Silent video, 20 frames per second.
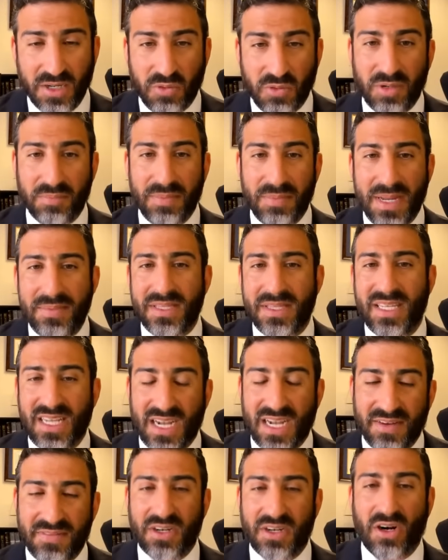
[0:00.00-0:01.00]
well, maybe they
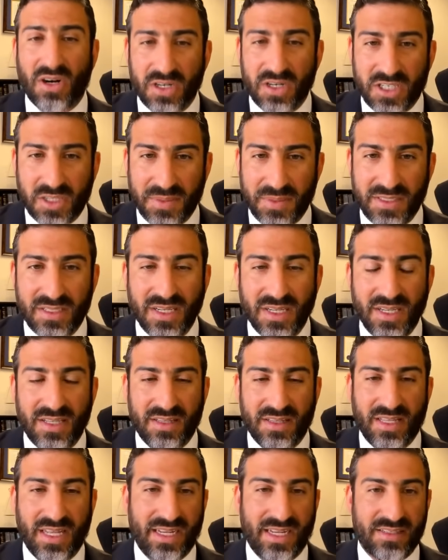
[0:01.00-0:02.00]
have an argument
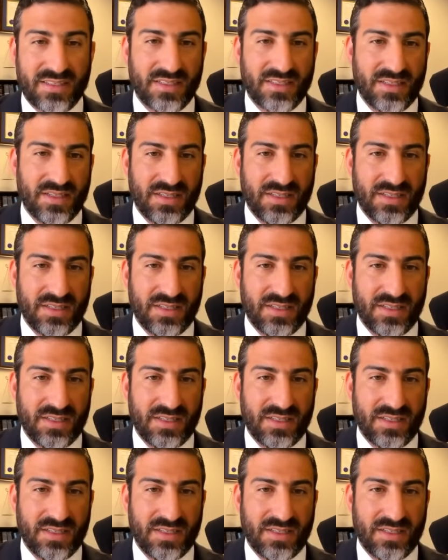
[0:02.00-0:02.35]
that